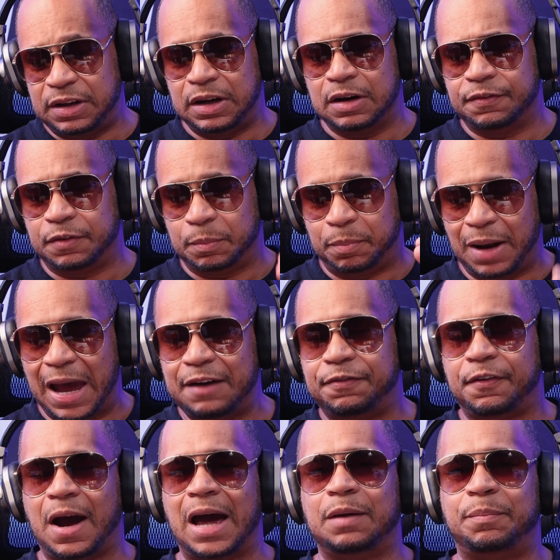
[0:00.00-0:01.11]
year for Black
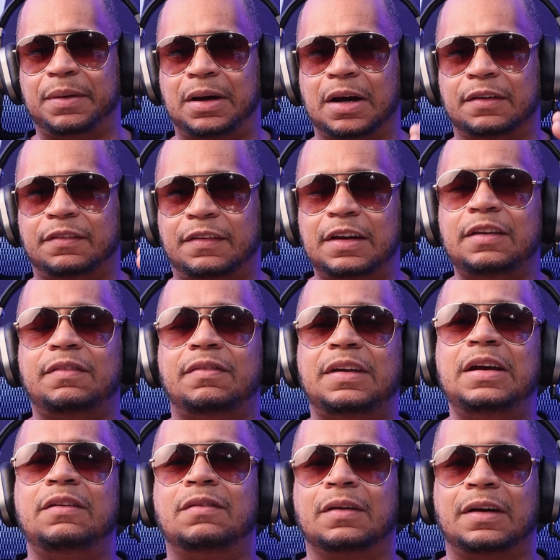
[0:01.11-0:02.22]
Friday because this,
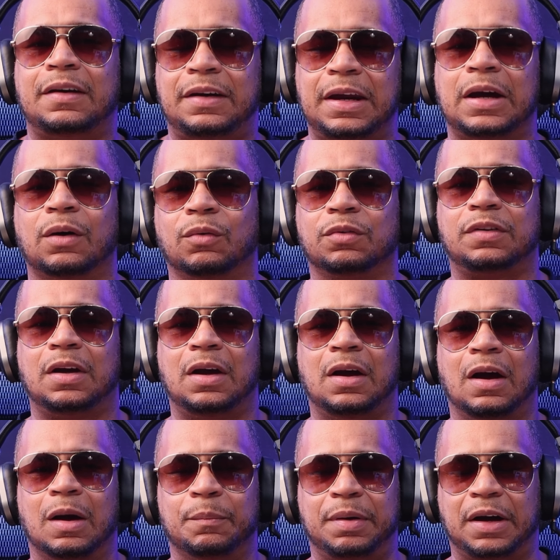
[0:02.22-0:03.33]
these are the deals.
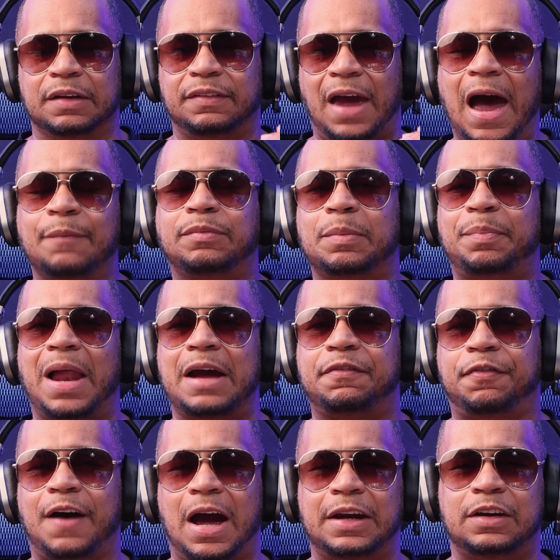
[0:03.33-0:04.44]
Because after Black
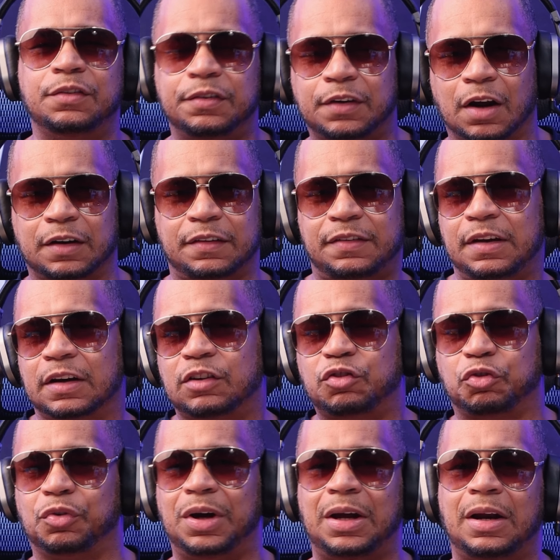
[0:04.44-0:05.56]
Friday, you start to see a
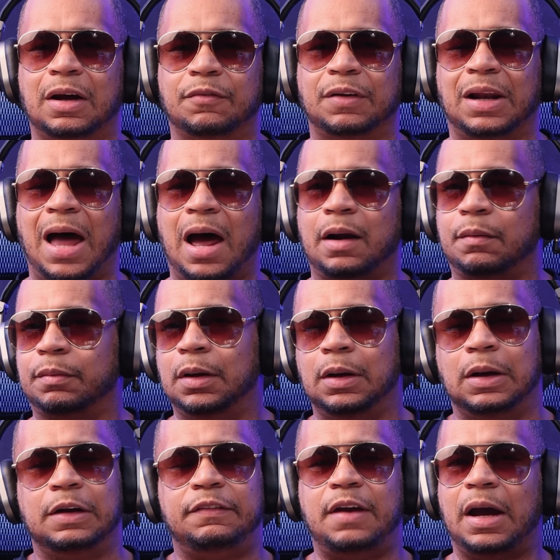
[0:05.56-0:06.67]
trend of a lot of
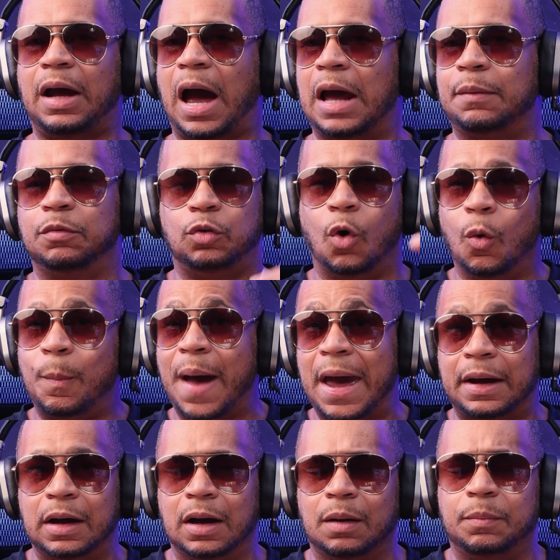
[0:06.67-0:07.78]
tech items go
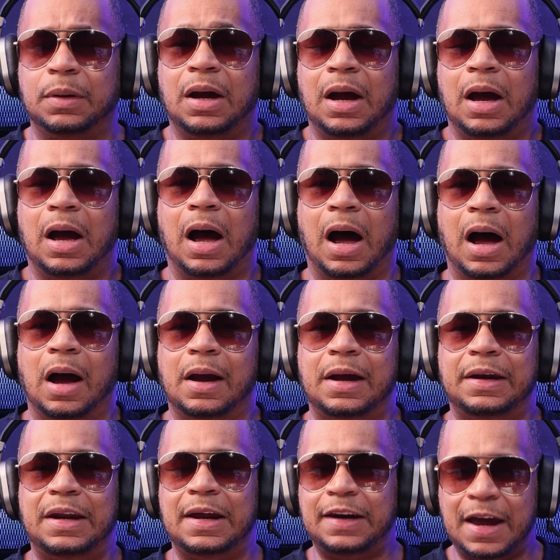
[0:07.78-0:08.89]
back up. Uh,
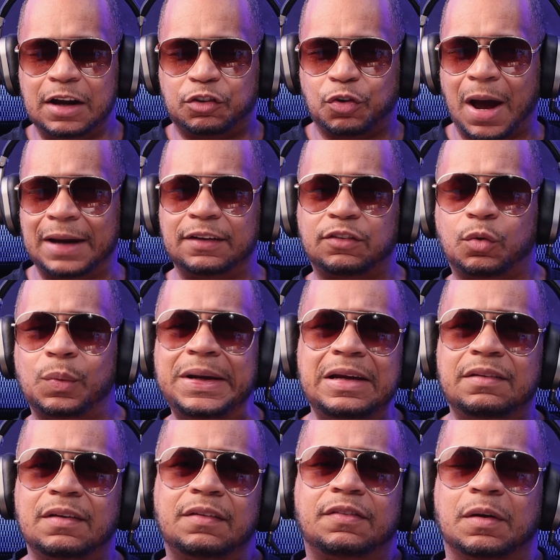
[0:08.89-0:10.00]
and then they'll try to
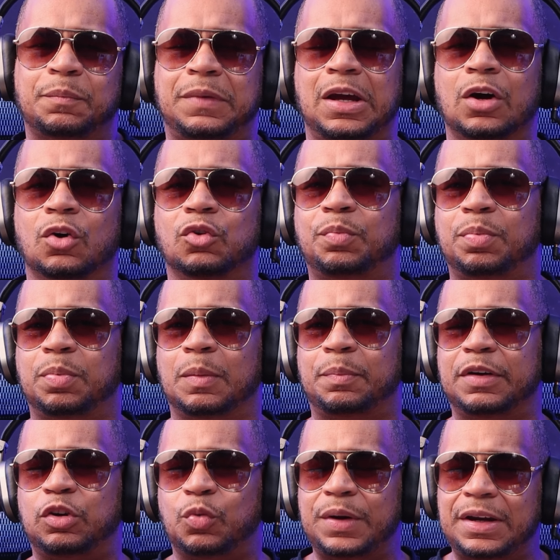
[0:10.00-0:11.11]
squeeze in some deals
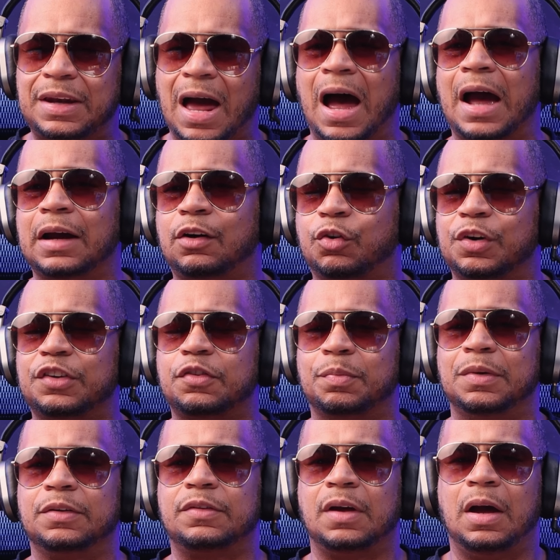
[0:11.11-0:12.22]
between now and
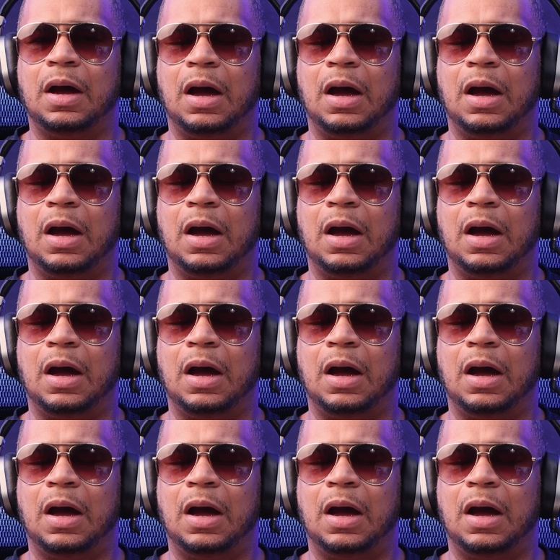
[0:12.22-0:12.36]
Christmas,